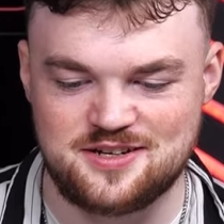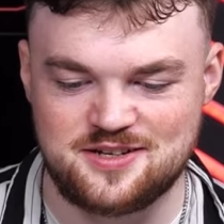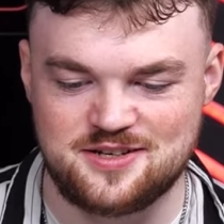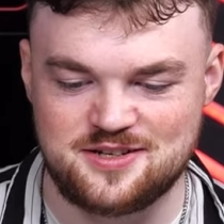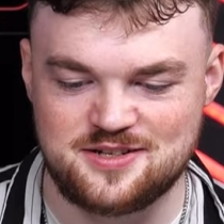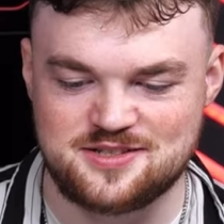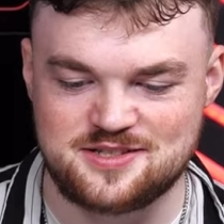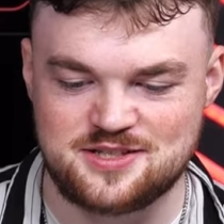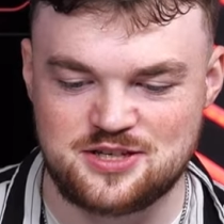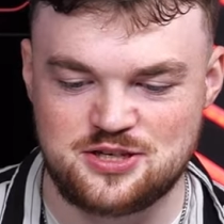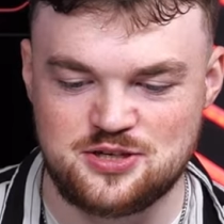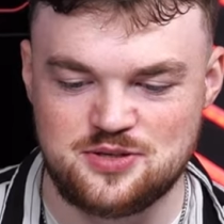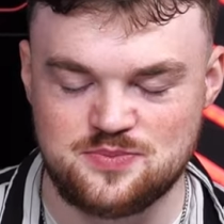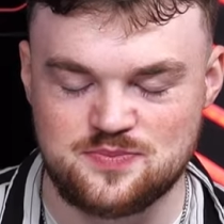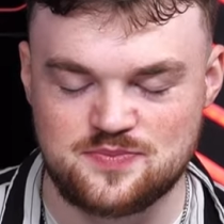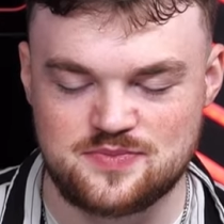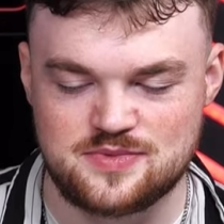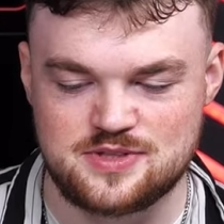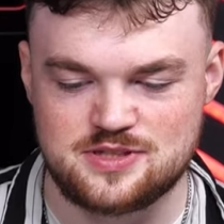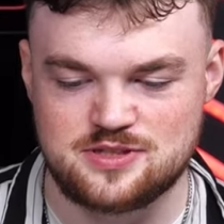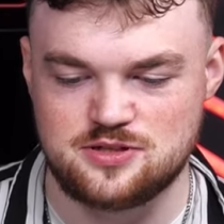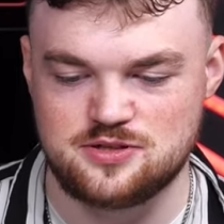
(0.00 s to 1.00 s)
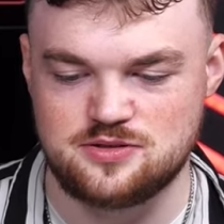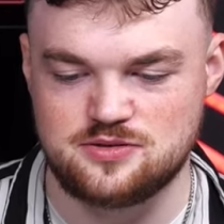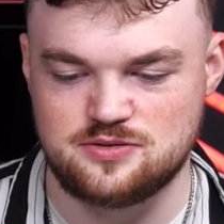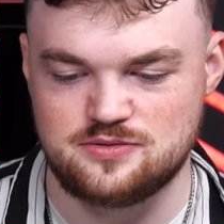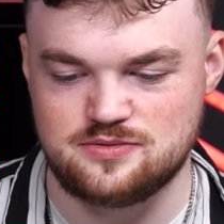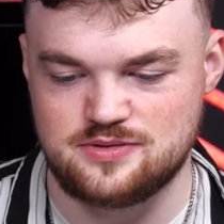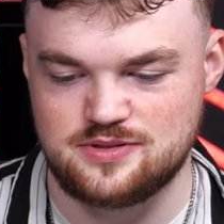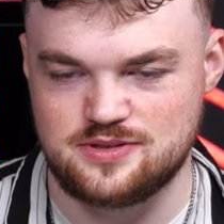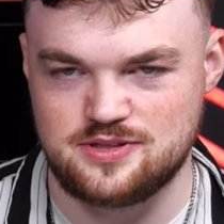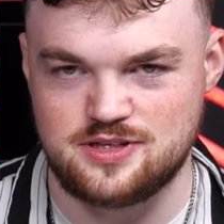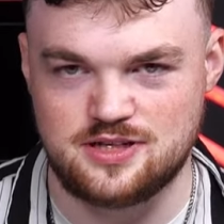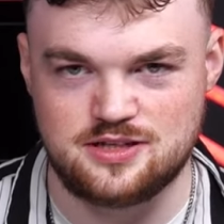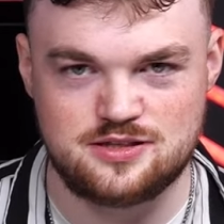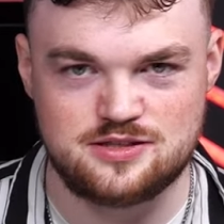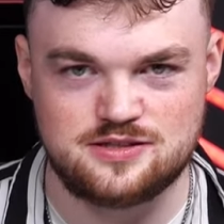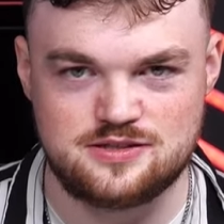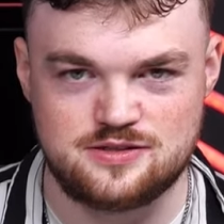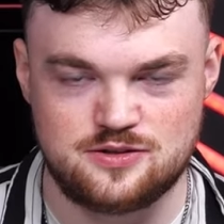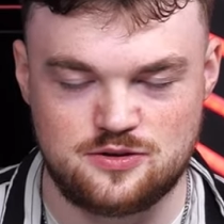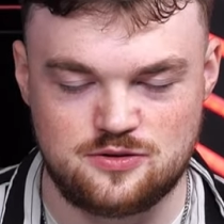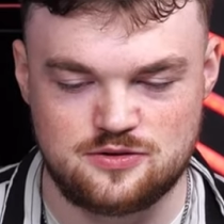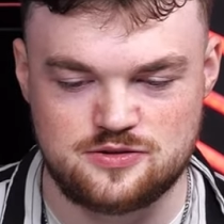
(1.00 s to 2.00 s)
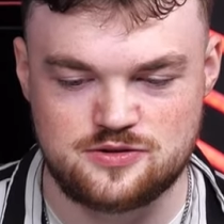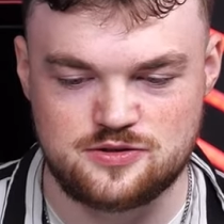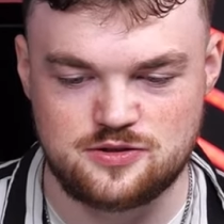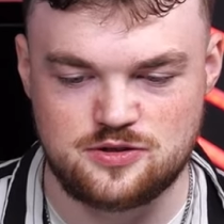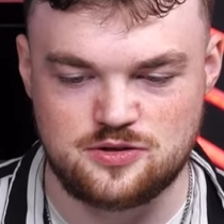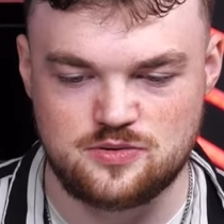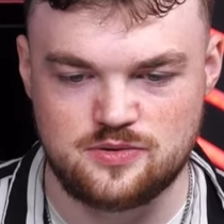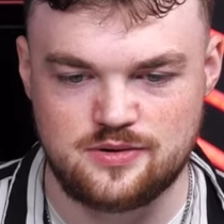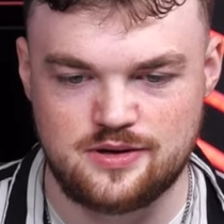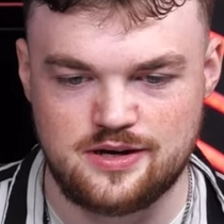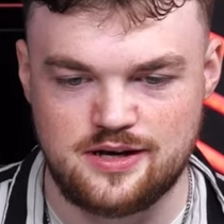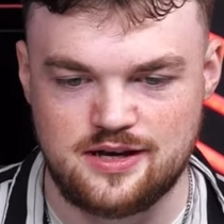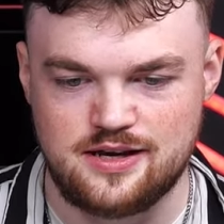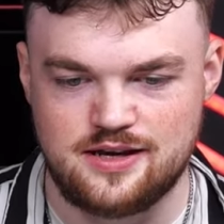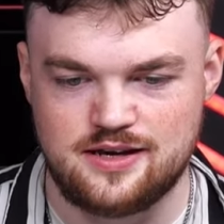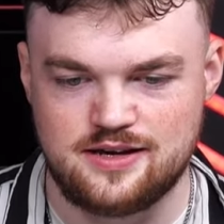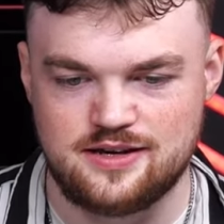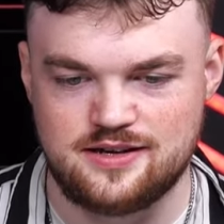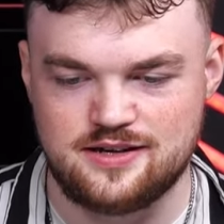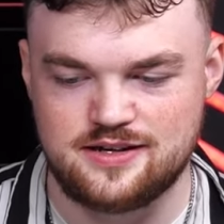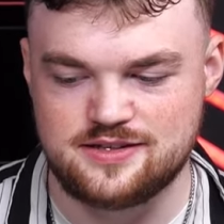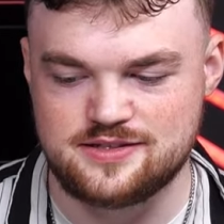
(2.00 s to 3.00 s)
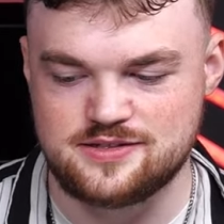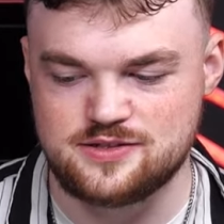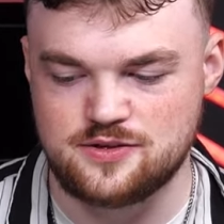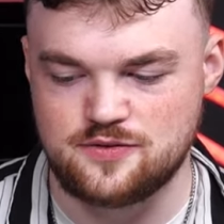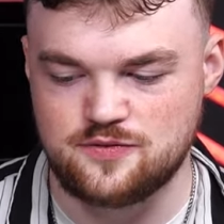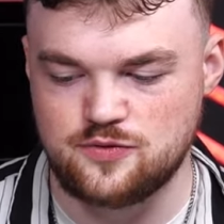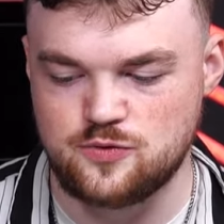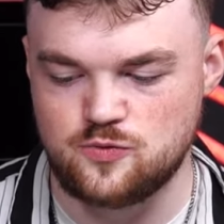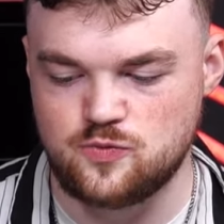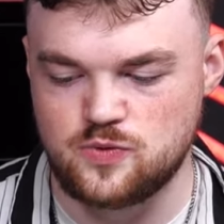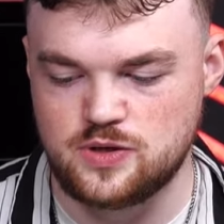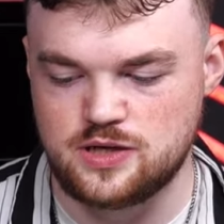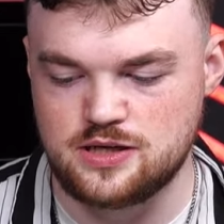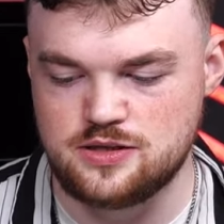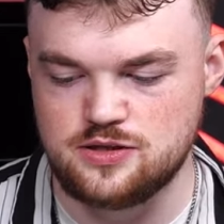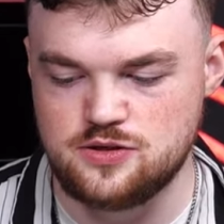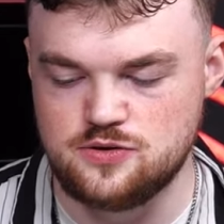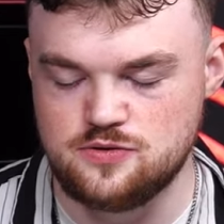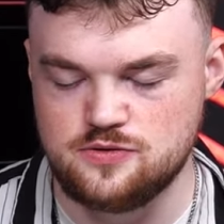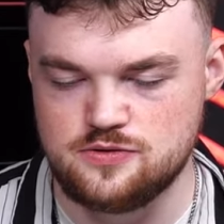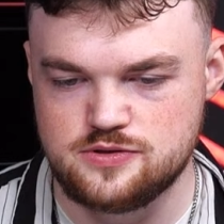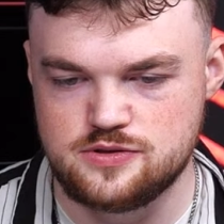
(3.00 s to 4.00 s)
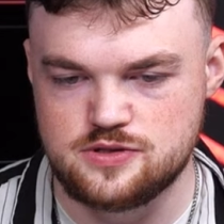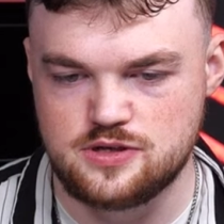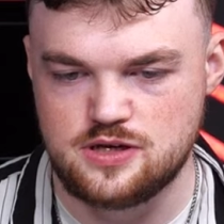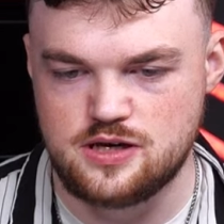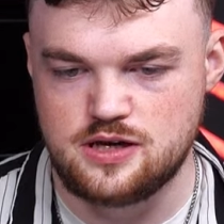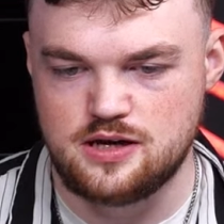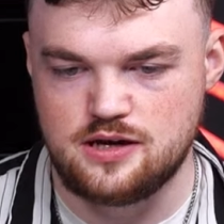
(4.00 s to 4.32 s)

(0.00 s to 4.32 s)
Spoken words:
scheme. So that is also something we can use.